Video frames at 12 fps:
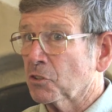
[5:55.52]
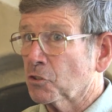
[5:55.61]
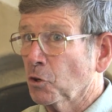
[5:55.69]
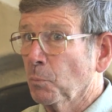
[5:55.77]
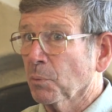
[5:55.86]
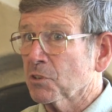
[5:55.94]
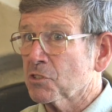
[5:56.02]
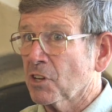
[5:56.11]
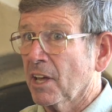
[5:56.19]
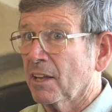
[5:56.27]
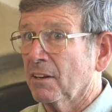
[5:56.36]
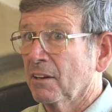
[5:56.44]
to
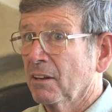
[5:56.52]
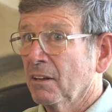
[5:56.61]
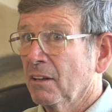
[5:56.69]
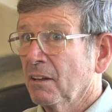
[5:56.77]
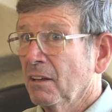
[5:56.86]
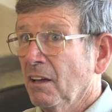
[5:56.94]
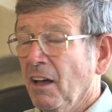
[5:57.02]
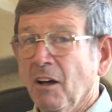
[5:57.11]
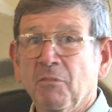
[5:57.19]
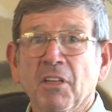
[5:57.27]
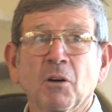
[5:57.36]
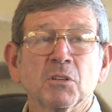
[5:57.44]
2%
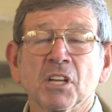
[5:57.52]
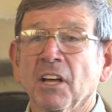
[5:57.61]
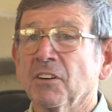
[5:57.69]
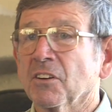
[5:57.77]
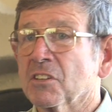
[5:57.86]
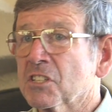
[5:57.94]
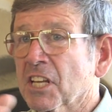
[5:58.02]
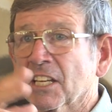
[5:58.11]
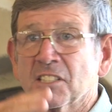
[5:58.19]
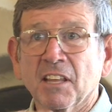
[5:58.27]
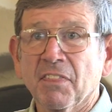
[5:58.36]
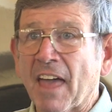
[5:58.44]
of those
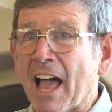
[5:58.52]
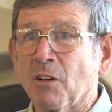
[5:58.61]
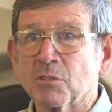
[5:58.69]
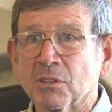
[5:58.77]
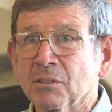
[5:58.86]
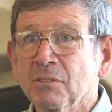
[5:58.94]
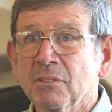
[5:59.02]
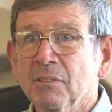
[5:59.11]
160,000